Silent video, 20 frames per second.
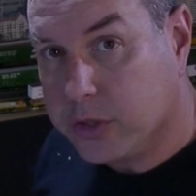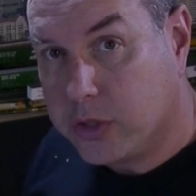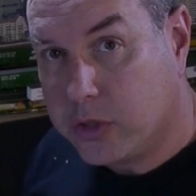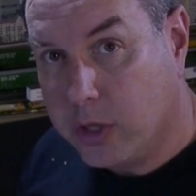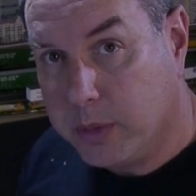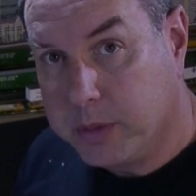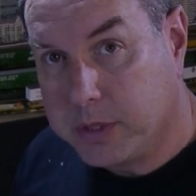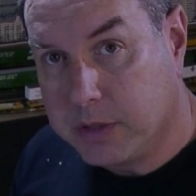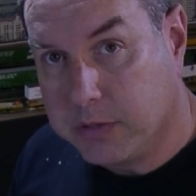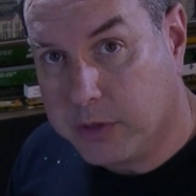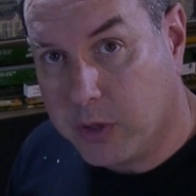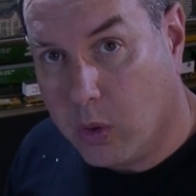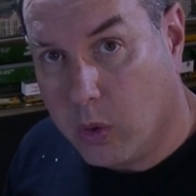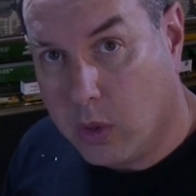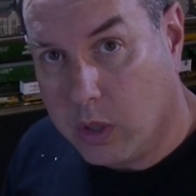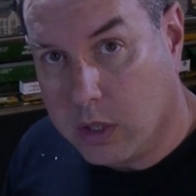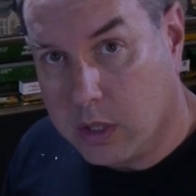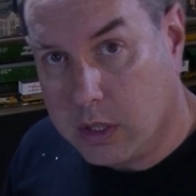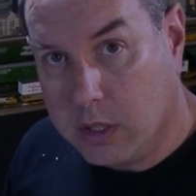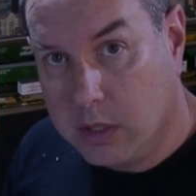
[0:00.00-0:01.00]
strips of
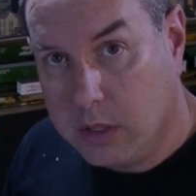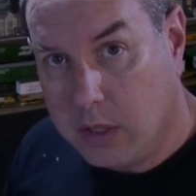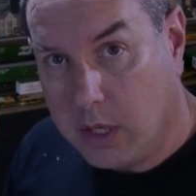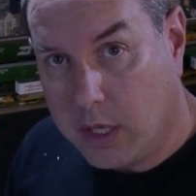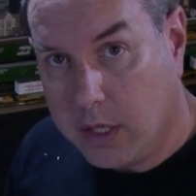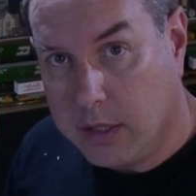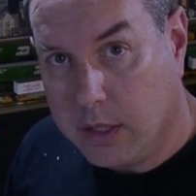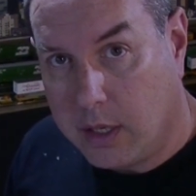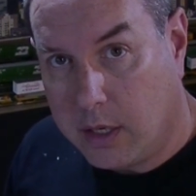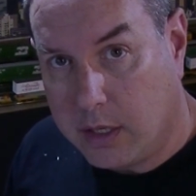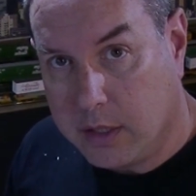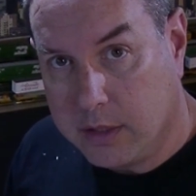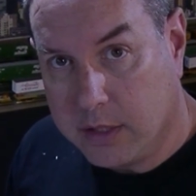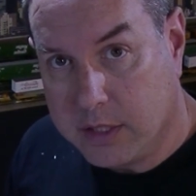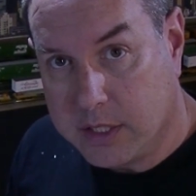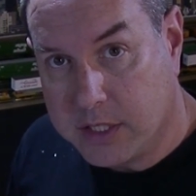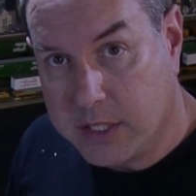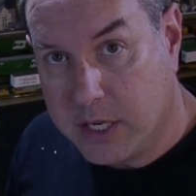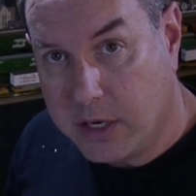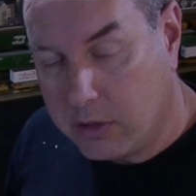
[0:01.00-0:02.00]
cork along the
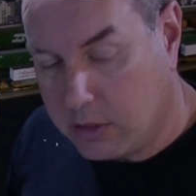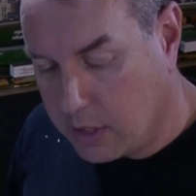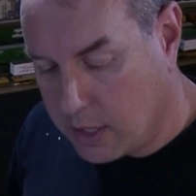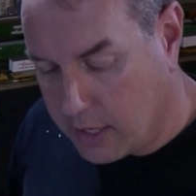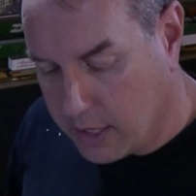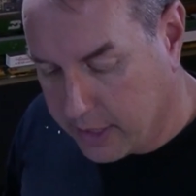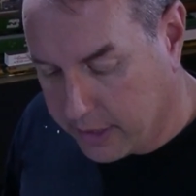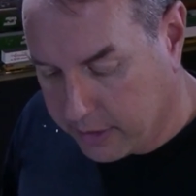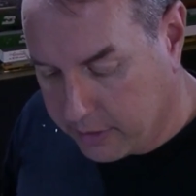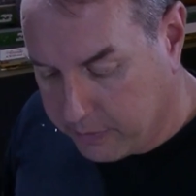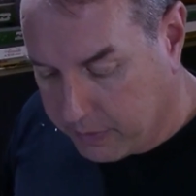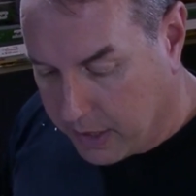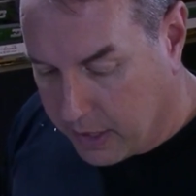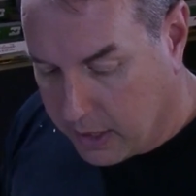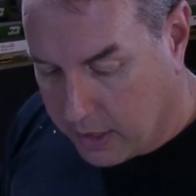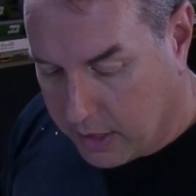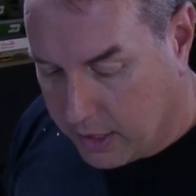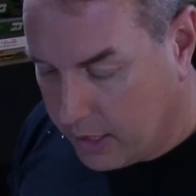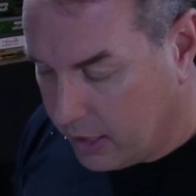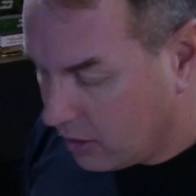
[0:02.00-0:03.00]
center line,
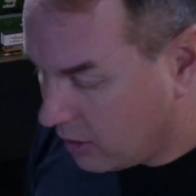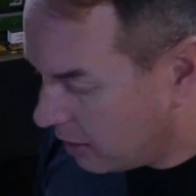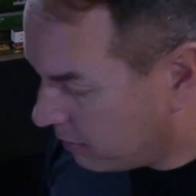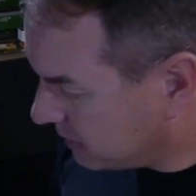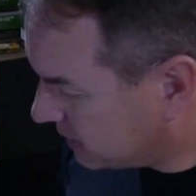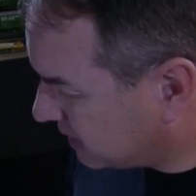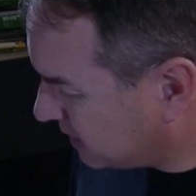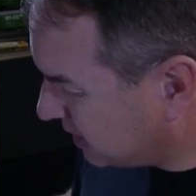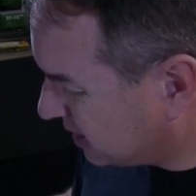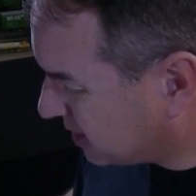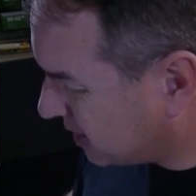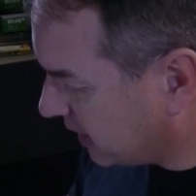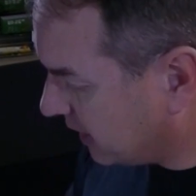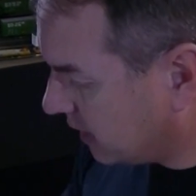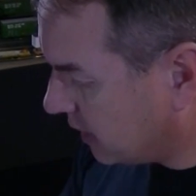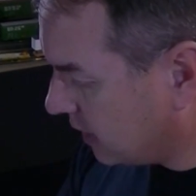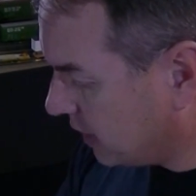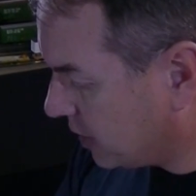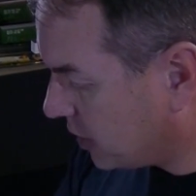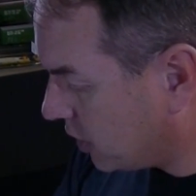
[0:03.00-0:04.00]
here I'm essentially
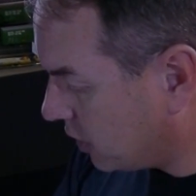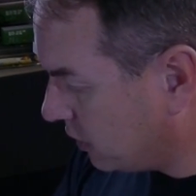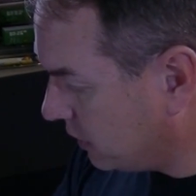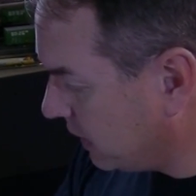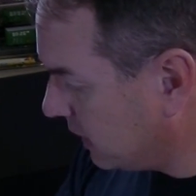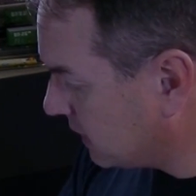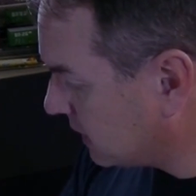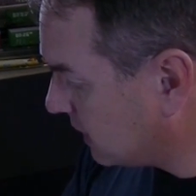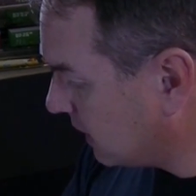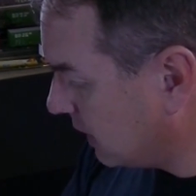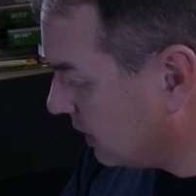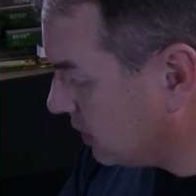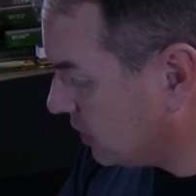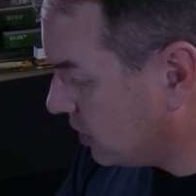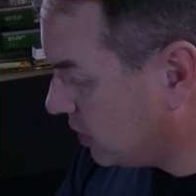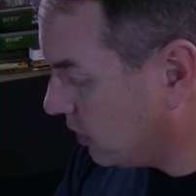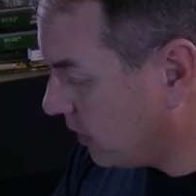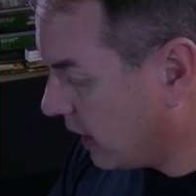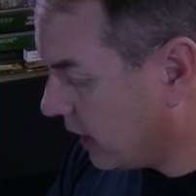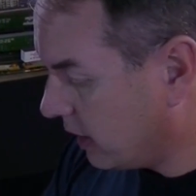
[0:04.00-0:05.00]
going to turn this
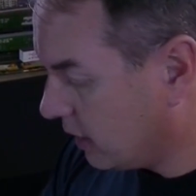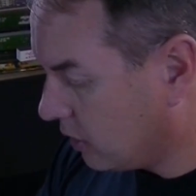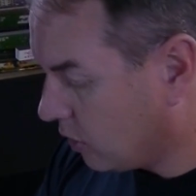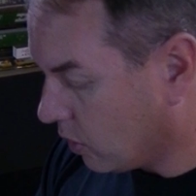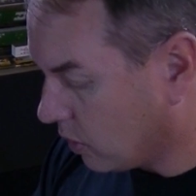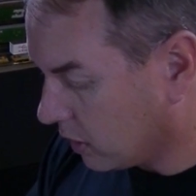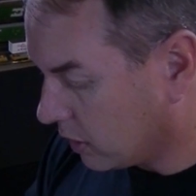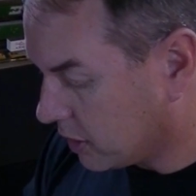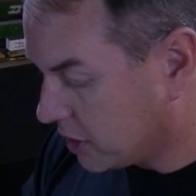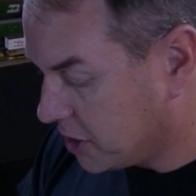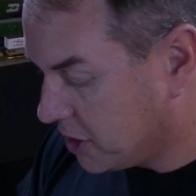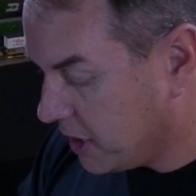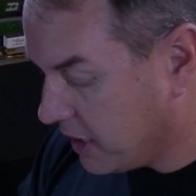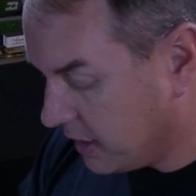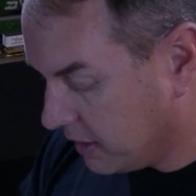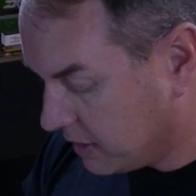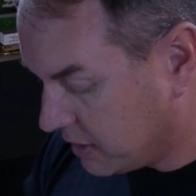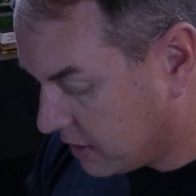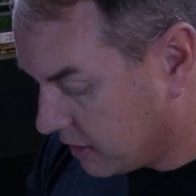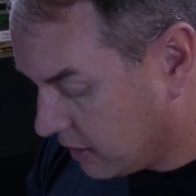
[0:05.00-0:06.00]
into a cork
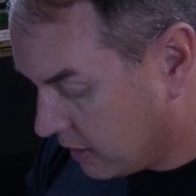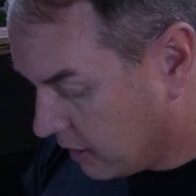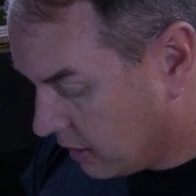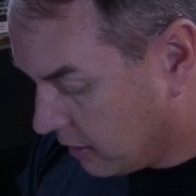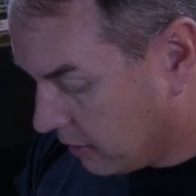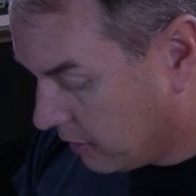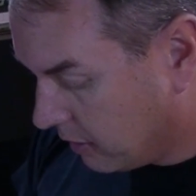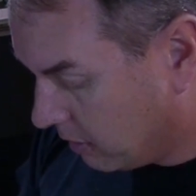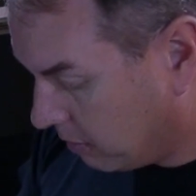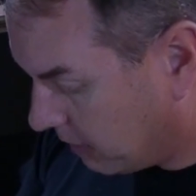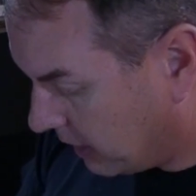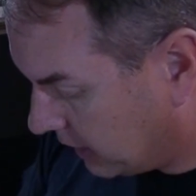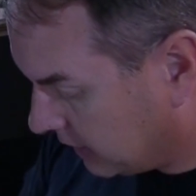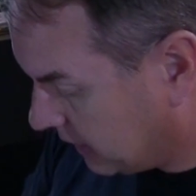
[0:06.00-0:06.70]
sheet by